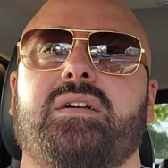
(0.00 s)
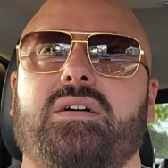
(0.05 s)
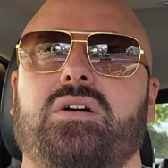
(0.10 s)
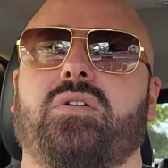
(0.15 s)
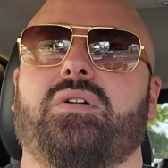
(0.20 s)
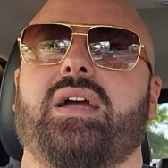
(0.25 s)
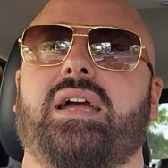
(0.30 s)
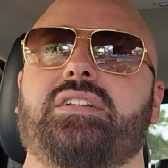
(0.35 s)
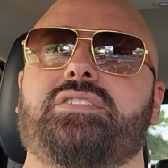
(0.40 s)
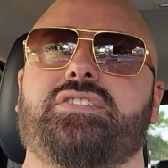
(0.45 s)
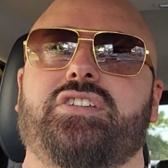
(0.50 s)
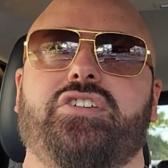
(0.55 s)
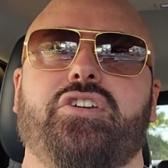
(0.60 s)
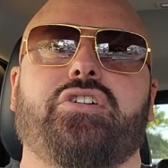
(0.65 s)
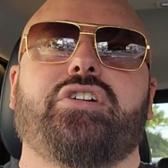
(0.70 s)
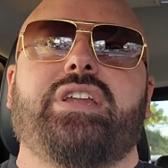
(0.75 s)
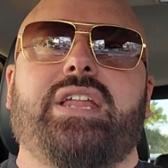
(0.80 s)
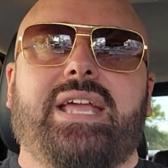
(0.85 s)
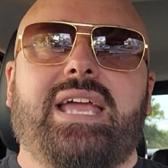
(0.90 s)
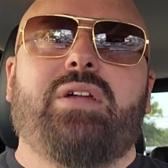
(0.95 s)
Okay, so
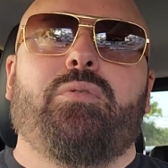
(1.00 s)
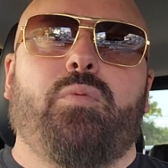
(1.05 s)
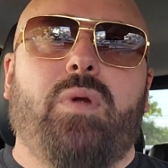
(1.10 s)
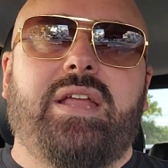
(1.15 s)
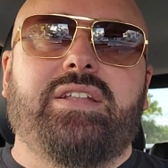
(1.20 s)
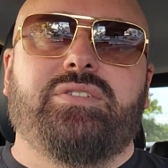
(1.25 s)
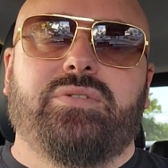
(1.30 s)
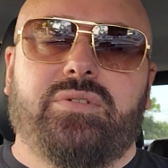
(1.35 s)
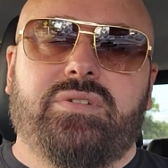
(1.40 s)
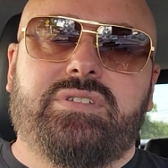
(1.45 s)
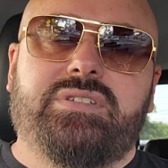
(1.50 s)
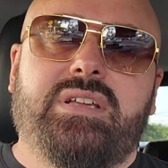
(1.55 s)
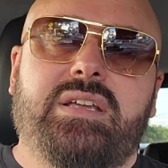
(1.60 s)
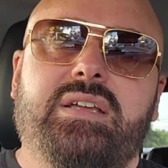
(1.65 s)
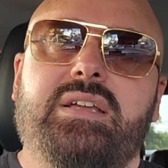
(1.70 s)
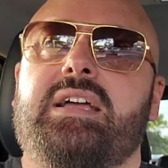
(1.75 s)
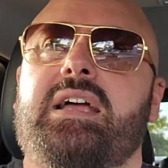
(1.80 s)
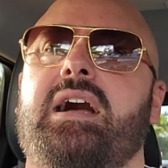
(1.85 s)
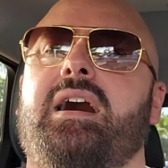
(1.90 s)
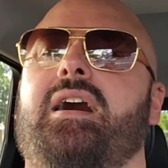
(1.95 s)
you're going to get rentals.
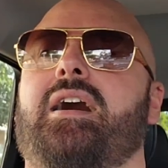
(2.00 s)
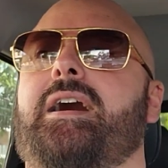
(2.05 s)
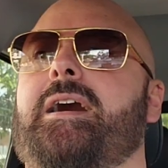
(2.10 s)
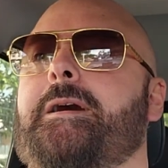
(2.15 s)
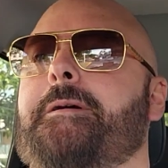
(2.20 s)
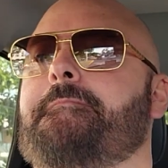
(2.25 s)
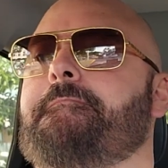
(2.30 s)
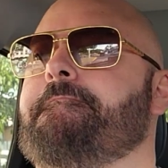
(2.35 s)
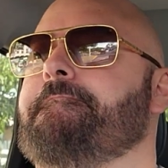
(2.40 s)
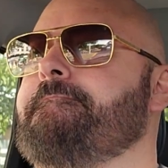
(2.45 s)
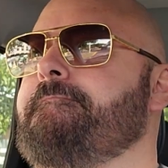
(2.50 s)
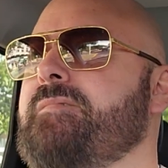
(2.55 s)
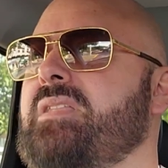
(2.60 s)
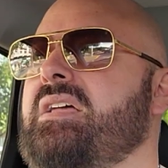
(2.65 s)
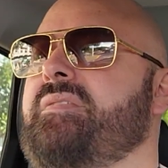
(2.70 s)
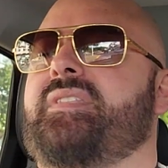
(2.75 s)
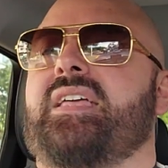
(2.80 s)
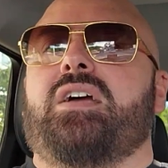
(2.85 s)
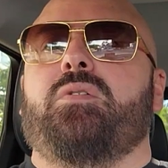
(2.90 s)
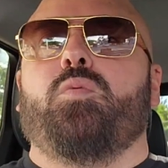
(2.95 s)

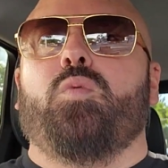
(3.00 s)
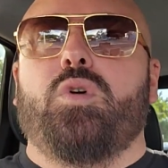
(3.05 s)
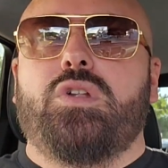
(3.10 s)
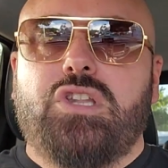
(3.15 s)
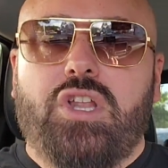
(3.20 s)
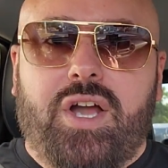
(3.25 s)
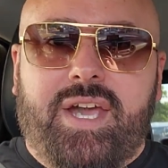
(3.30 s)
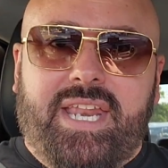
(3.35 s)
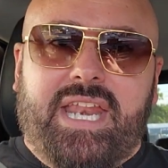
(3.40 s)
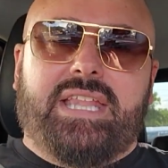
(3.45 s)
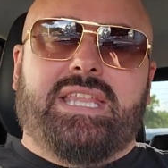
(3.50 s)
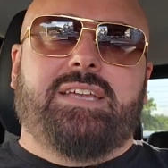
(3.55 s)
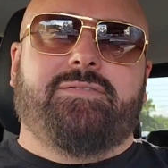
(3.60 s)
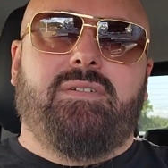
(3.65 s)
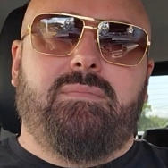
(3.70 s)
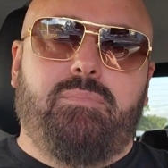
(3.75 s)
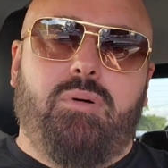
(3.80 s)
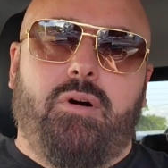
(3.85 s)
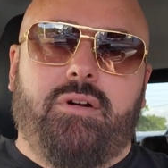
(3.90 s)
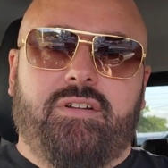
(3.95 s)
Then we'll look at a
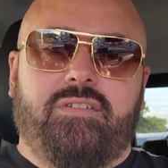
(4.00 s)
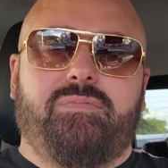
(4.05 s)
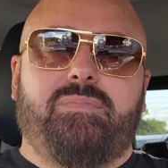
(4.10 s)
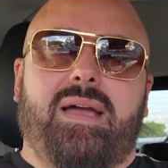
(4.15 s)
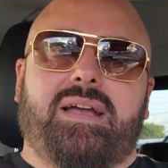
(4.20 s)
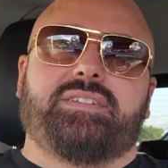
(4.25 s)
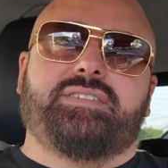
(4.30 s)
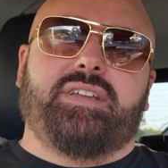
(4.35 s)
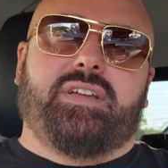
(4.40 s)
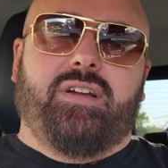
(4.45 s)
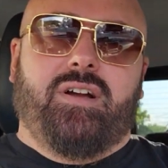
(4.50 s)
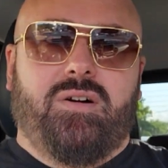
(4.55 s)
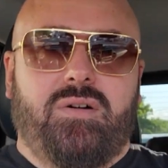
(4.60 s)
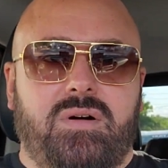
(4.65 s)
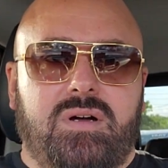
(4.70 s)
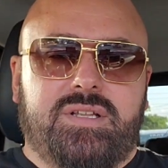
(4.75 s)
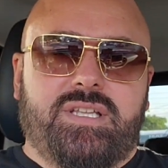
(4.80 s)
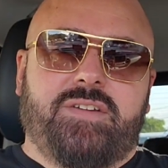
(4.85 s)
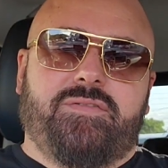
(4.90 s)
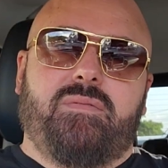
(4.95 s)
different part of Mexico,
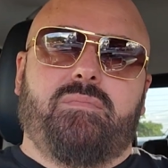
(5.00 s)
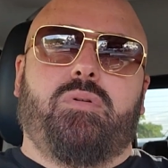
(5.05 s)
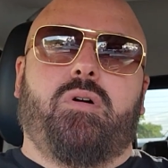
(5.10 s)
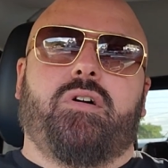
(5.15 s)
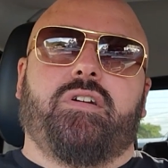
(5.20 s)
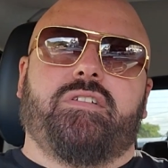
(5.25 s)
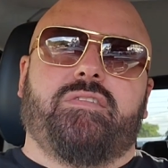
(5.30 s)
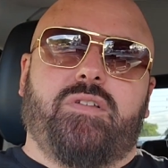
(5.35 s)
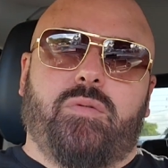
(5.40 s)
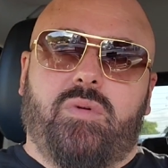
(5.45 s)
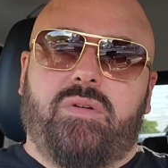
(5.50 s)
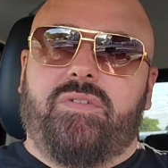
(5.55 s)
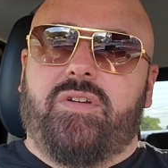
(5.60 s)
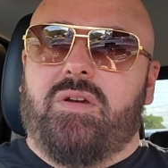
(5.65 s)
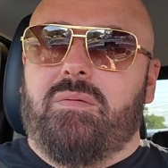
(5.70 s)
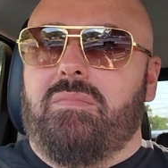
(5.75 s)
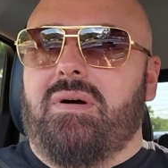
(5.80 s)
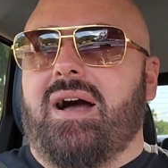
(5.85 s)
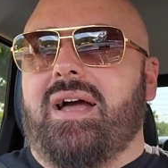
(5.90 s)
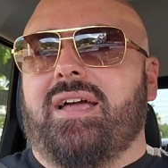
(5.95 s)
a different part of the
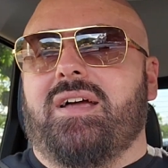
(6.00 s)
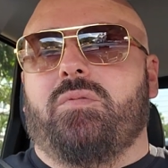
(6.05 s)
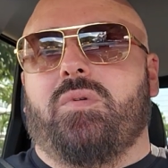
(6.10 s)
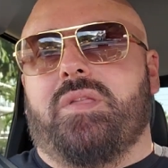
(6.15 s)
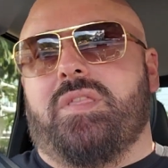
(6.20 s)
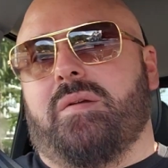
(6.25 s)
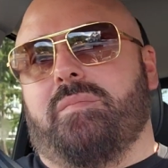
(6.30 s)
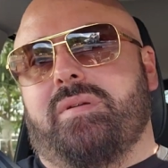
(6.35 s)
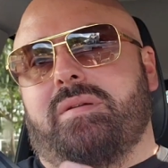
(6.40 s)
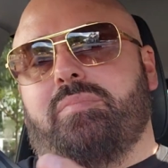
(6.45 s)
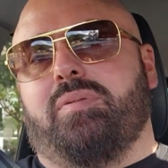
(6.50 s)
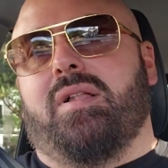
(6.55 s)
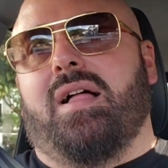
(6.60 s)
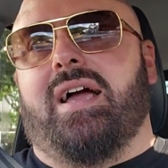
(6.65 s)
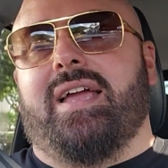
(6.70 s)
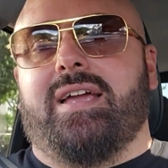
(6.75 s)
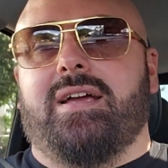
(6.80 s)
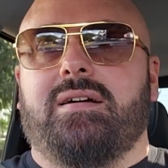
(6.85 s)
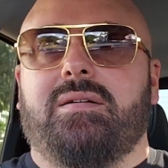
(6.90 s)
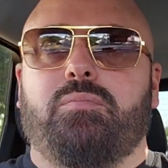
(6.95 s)
Riviera Maya, whether it be
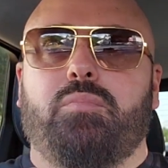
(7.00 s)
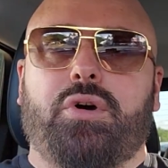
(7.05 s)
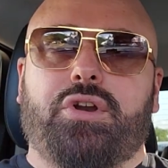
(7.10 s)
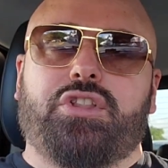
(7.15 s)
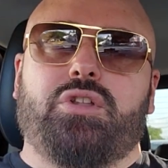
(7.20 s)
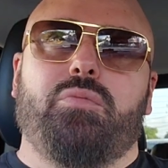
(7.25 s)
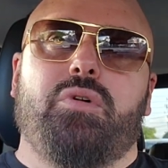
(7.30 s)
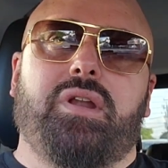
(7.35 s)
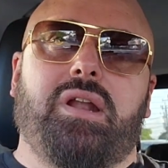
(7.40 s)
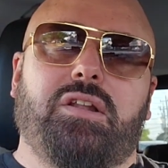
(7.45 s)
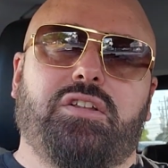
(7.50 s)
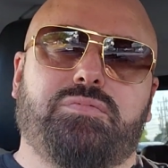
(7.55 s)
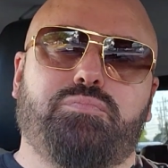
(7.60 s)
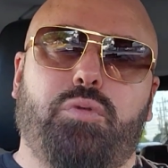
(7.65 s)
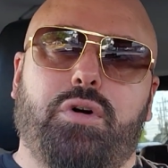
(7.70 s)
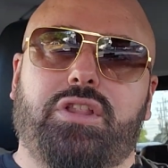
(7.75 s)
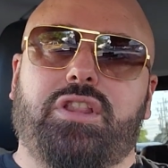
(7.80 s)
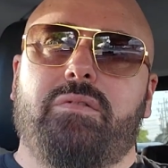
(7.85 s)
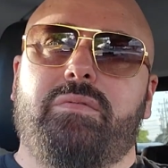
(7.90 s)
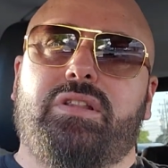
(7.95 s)
Playa, Puerto Morelos,
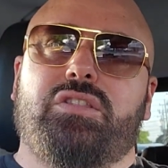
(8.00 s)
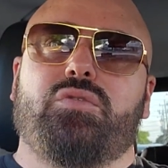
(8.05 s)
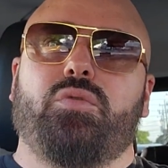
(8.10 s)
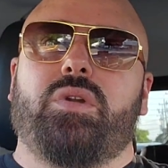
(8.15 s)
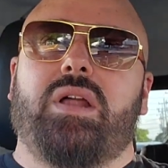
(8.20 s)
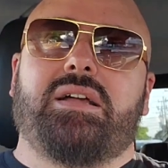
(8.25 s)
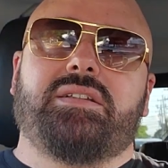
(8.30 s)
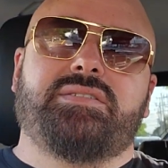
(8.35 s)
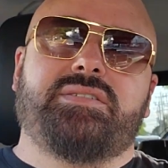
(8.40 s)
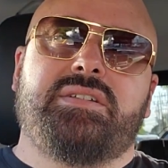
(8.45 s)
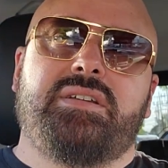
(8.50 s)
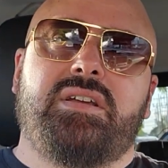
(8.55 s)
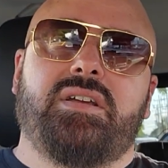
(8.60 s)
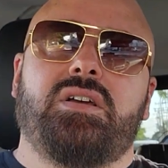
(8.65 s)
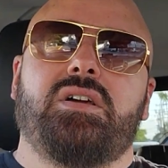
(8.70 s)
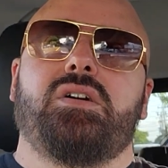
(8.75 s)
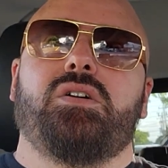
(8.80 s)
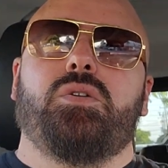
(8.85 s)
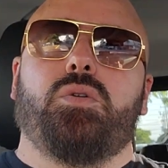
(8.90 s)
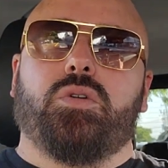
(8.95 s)
Puerto Venturas,
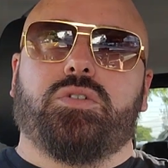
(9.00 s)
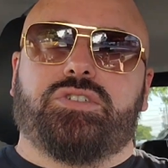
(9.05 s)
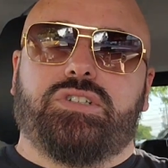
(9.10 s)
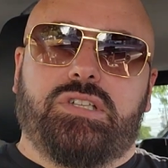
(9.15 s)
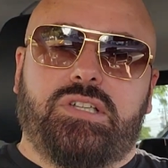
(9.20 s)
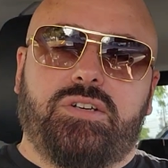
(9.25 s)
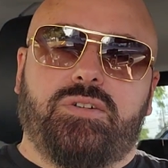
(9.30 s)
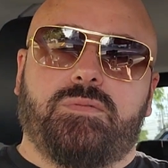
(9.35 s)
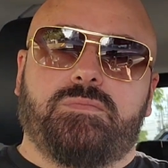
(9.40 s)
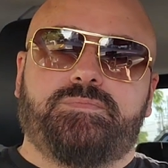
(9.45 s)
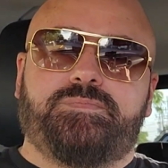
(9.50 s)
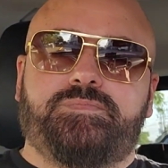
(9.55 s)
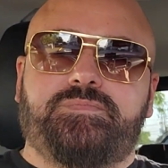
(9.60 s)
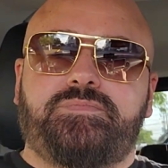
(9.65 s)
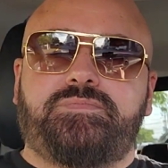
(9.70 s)
or Tulum.